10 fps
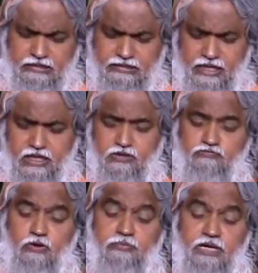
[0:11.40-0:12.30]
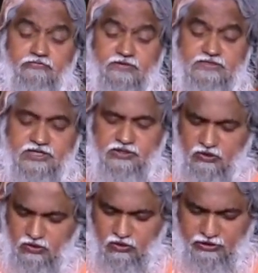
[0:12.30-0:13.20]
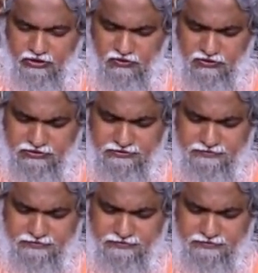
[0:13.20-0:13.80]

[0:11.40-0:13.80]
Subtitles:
Thank you for manifesting your glory, Lord.